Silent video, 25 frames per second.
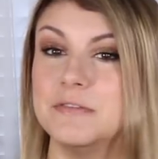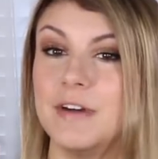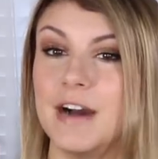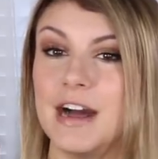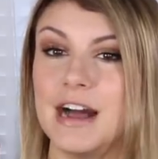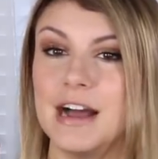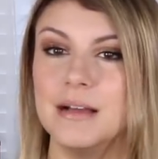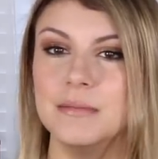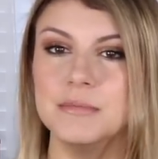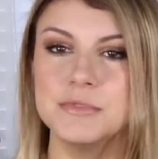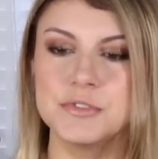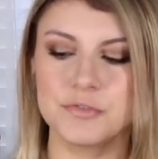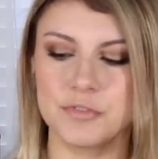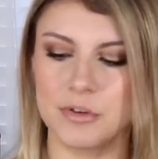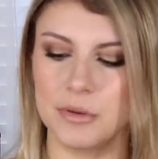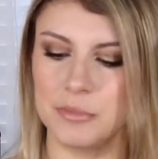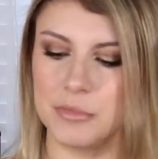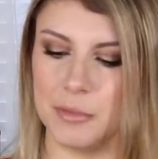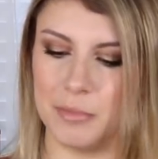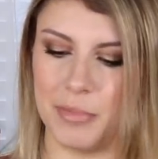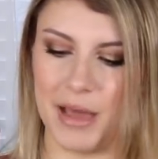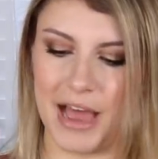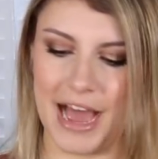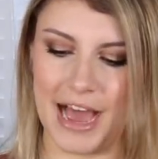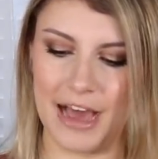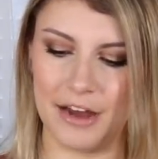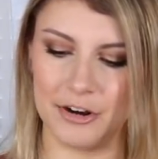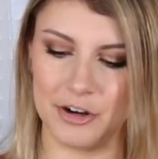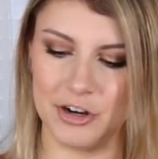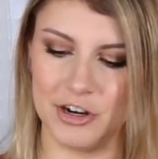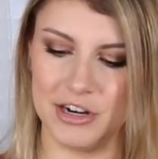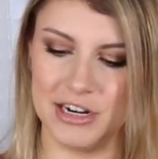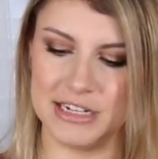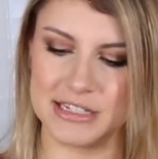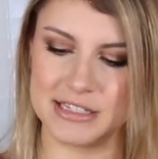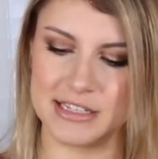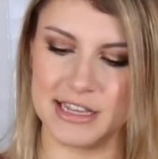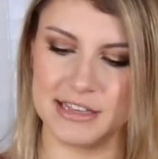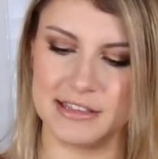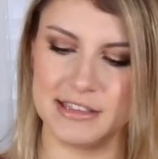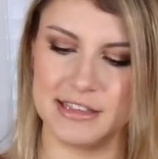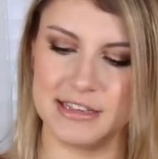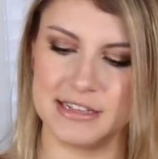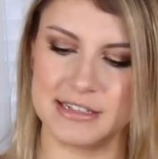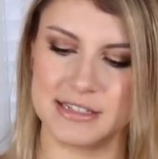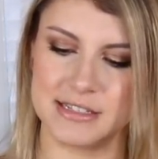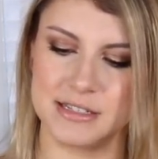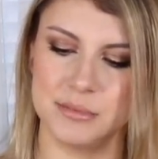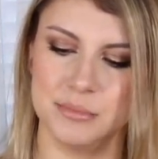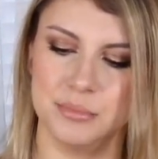vibes from the pattern. It's like
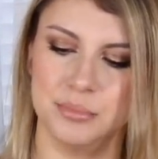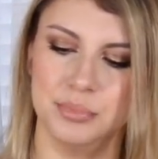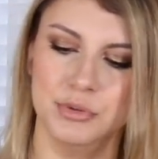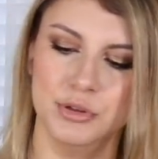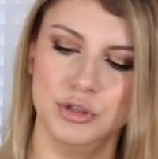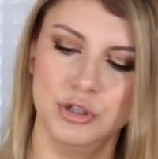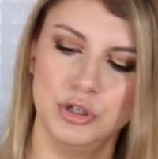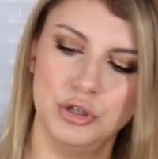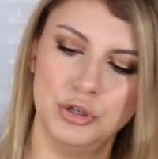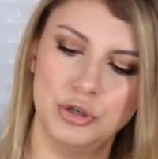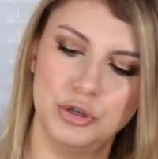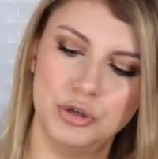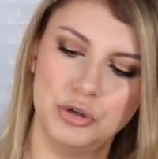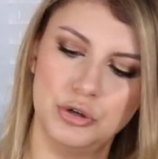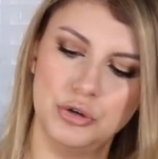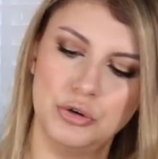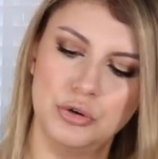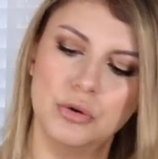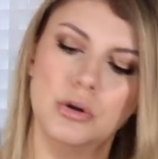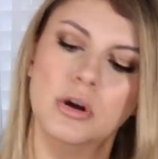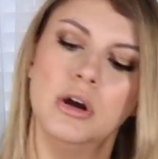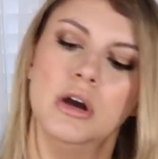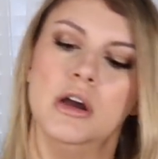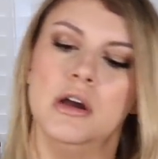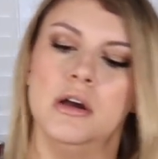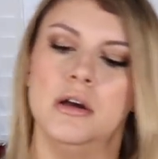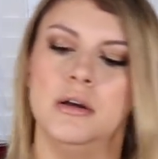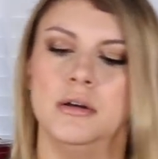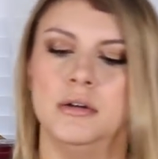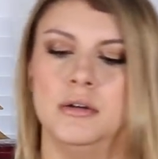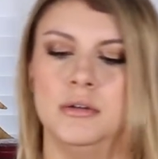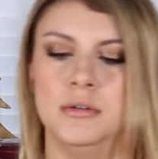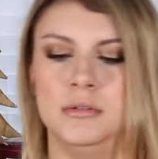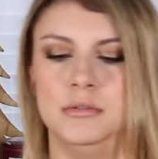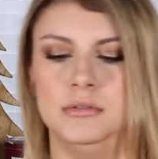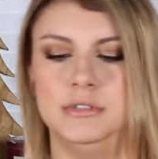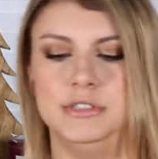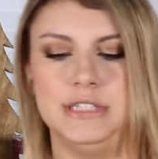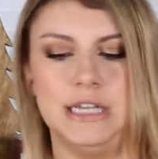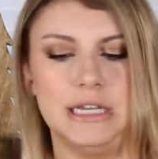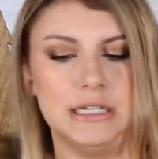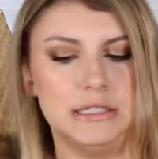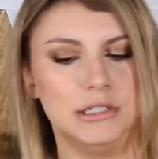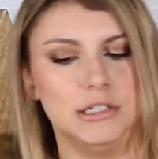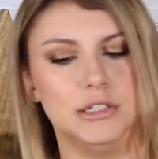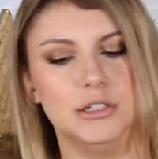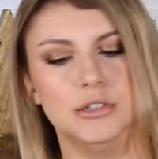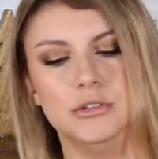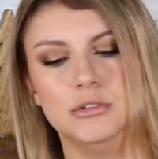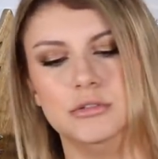this blue,
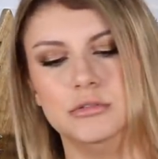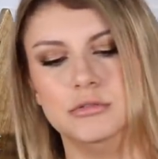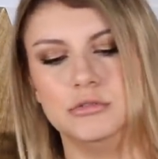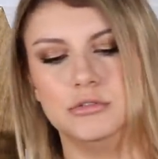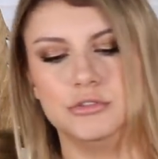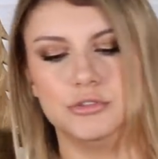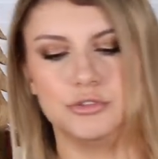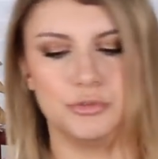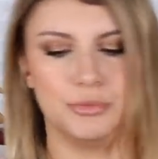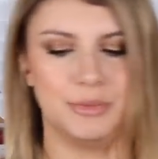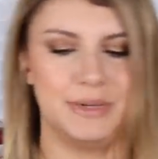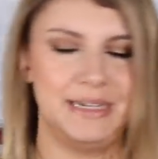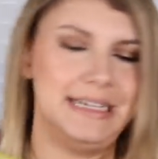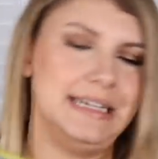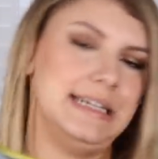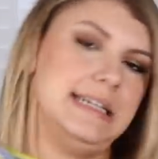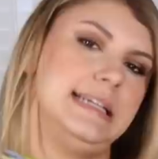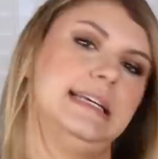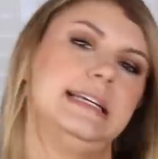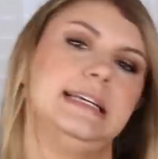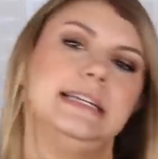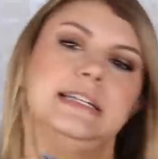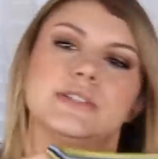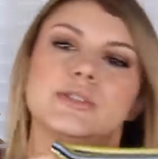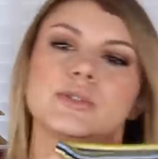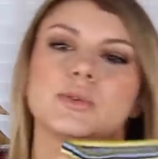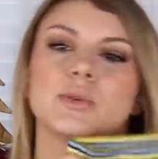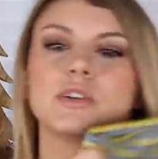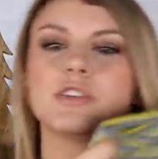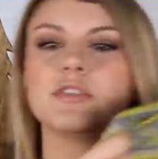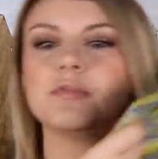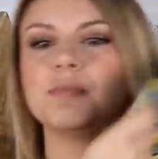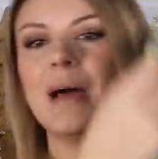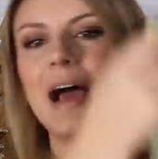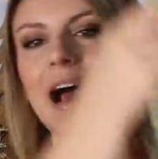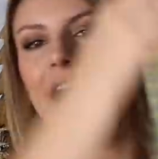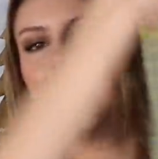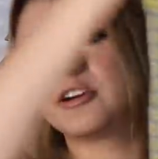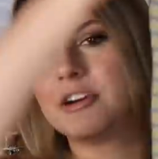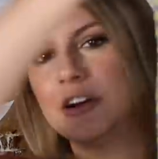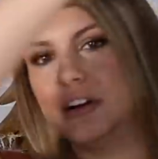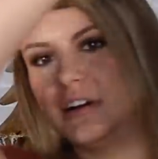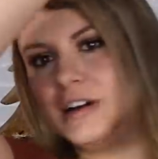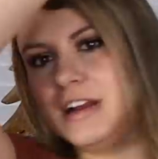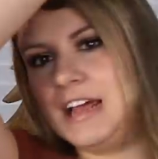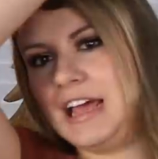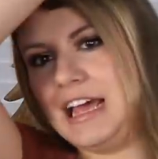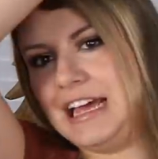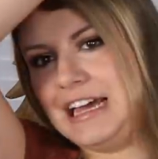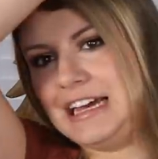yellow, greeny sort of
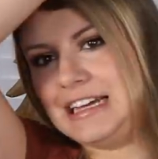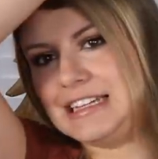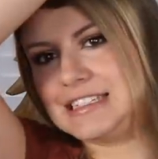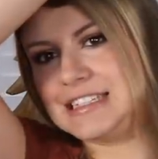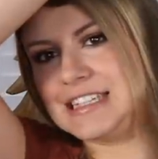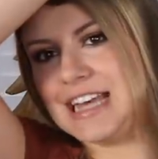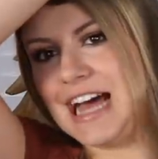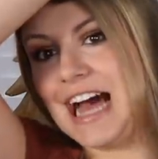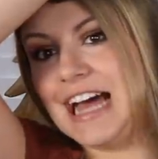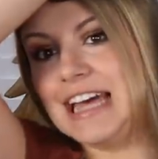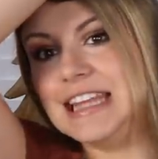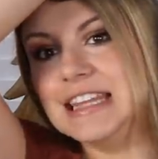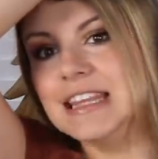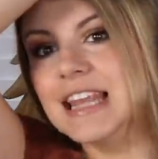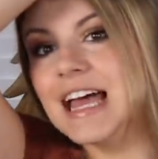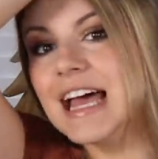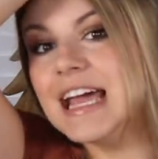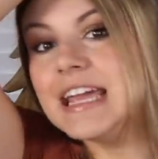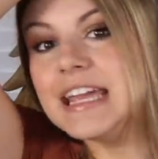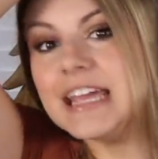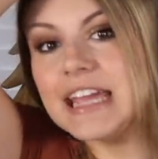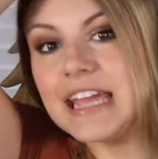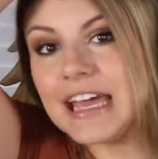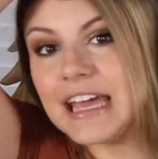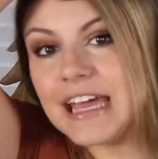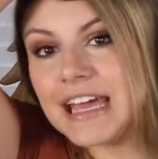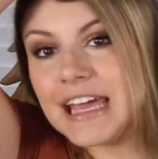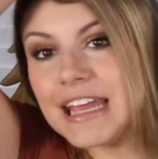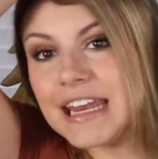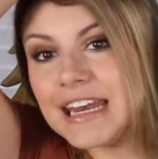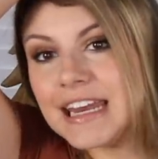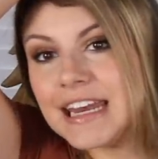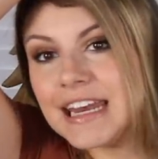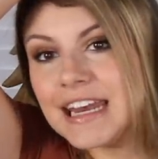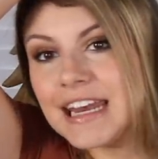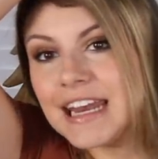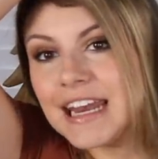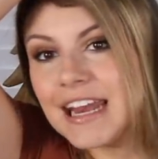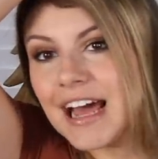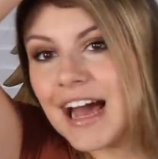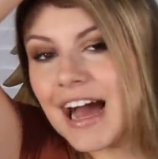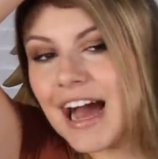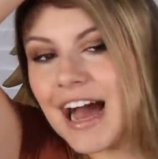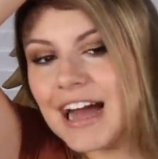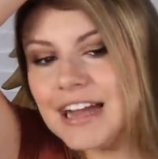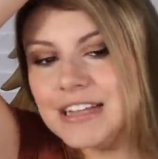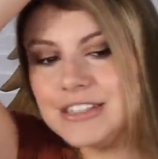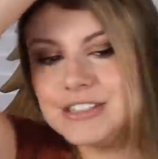pattern, and I like it. I